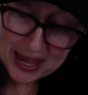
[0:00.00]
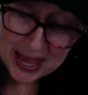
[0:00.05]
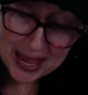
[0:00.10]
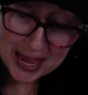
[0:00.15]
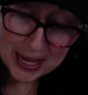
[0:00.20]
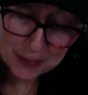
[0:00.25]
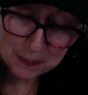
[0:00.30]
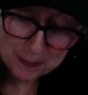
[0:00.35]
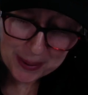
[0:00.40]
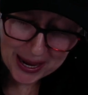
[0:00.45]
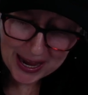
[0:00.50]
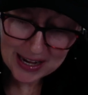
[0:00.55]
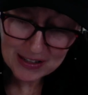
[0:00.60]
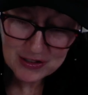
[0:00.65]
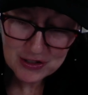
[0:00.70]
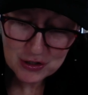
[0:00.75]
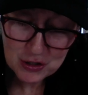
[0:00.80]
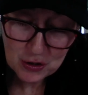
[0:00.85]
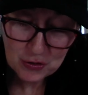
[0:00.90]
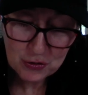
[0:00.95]
and
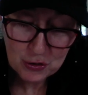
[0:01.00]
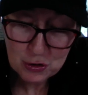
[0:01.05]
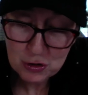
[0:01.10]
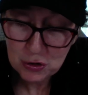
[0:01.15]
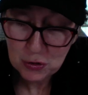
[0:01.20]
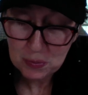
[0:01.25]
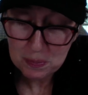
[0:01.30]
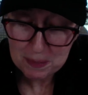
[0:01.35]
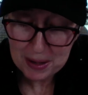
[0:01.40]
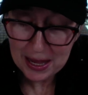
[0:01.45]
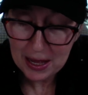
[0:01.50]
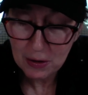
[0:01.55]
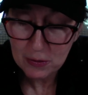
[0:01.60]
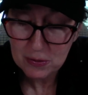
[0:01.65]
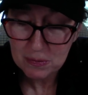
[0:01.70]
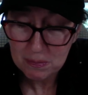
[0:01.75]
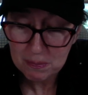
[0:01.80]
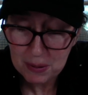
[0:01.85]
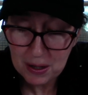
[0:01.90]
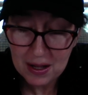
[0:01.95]
passed over to Mount
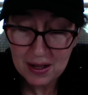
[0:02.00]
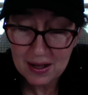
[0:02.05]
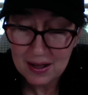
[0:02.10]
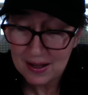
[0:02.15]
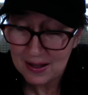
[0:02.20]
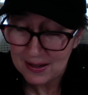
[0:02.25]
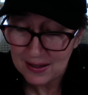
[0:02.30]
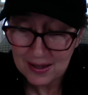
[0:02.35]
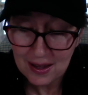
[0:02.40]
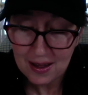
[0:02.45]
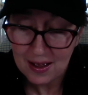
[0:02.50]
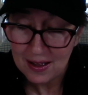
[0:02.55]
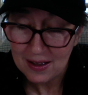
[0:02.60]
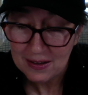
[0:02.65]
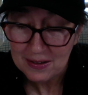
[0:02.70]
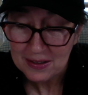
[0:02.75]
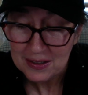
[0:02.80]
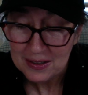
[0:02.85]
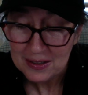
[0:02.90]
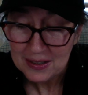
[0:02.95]
Baalah
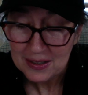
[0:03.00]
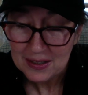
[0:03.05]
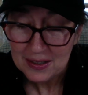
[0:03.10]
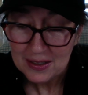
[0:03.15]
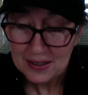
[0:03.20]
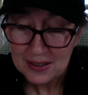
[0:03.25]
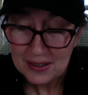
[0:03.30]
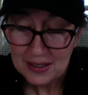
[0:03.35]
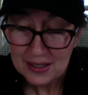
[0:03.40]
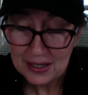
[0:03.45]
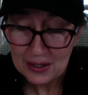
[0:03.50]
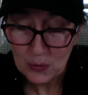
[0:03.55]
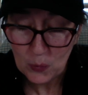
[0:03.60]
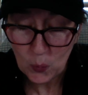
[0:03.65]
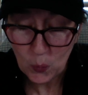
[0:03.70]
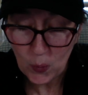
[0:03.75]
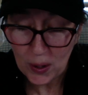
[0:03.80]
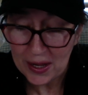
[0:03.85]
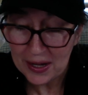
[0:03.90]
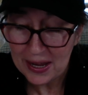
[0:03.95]
and
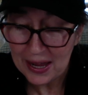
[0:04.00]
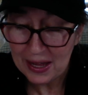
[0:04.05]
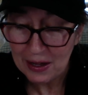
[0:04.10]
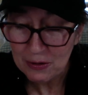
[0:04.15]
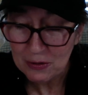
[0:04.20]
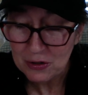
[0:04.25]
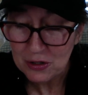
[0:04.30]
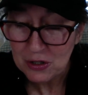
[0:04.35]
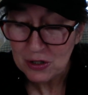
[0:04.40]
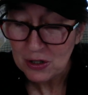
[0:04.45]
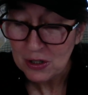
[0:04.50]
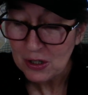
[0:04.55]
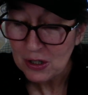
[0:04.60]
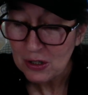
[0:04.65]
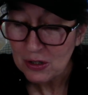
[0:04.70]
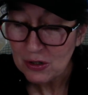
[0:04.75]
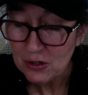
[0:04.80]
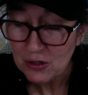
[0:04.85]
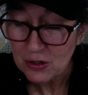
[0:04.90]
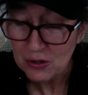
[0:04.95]
went out
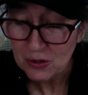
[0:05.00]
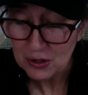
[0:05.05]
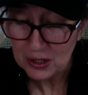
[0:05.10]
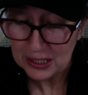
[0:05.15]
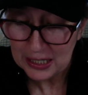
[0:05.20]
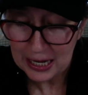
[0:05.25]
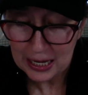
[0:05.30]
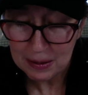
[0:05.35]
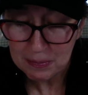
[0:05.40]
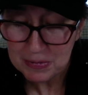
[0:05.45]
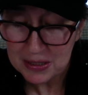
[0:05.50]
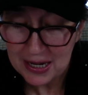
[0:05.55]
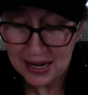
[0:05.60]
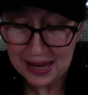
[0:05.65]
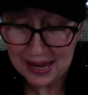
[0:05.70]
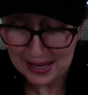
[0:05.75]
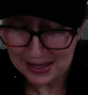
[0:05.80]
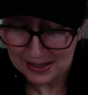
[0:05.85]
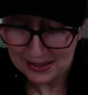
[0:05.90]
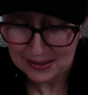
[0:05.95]
to
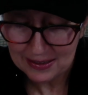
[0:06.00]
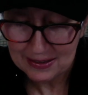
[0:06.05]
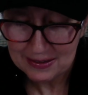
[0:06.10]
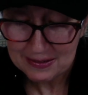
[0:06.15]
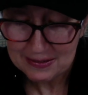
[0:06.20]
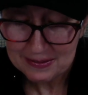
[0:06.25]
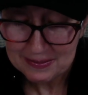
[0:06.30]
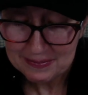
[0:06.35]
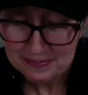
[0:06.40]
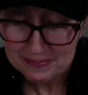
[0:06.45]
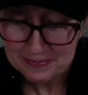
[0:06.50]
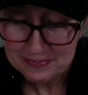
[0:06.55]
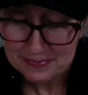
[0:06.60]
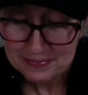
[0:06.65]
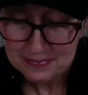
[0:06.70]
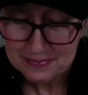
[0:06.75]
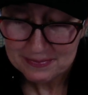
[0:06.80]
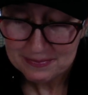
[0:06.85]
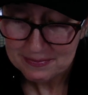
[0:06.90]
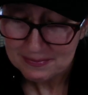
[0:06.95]
Yabneel,
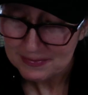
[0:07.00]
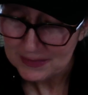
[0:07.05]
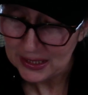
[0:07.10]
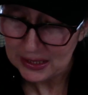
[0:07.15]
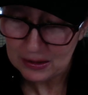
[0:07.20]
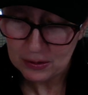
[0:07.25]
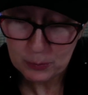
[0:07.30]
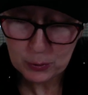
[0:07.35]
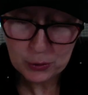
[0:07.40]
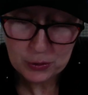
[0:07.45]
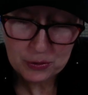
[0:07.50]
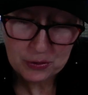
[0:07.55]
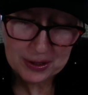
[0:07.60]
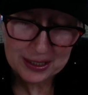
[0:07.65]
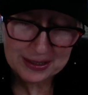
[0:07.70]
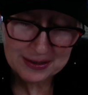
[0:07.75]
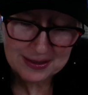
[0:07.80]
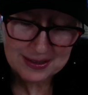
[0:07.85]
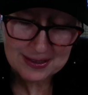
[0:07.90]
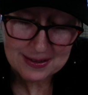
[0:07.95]
and the border
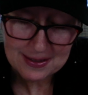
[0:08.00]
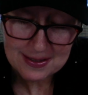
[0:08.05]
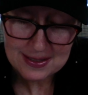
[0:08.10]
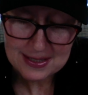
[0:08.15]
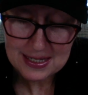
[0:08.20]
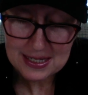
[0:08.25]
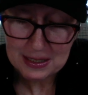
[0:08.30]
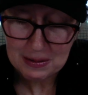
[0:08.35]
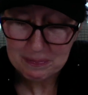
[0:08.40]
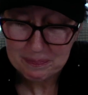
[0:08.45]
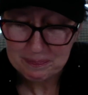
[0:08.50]
ended at the sea.